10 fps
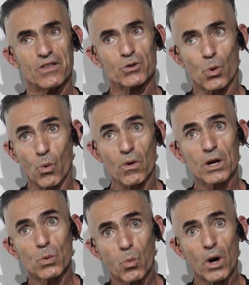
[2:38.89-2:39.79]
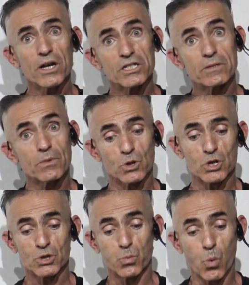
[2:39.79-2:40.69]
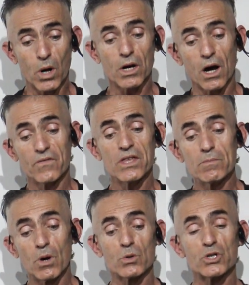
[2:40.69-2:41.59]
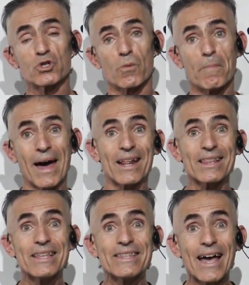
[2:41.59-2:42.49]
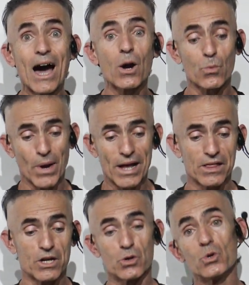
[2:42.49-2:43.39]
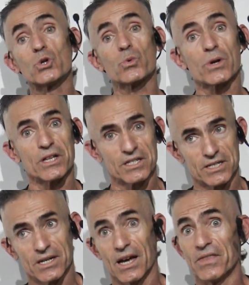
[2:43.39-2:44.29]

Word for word: Taurine was the most one of the most dramatically down-regulated nutrients